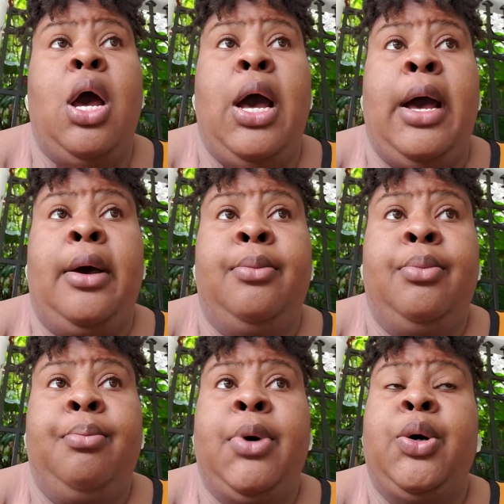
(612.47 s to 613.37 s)

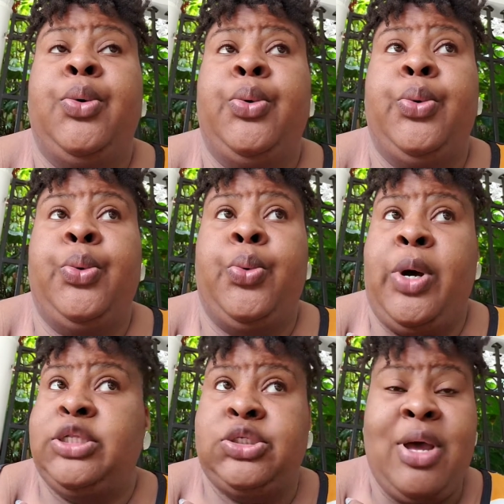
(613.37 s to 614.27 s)
But
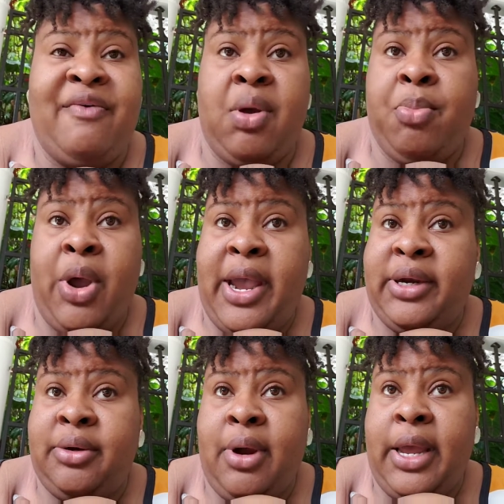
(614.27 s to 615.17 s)
once you have a
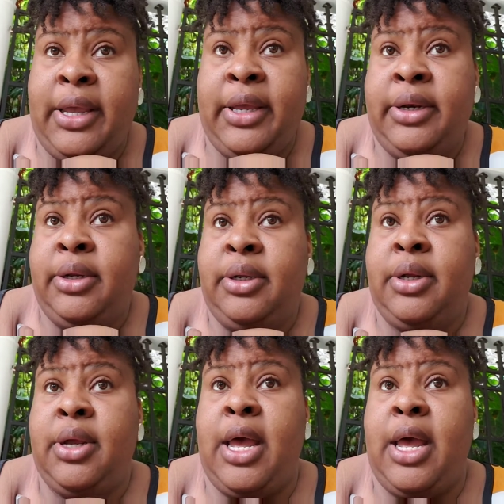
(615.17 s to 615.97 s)
bride crying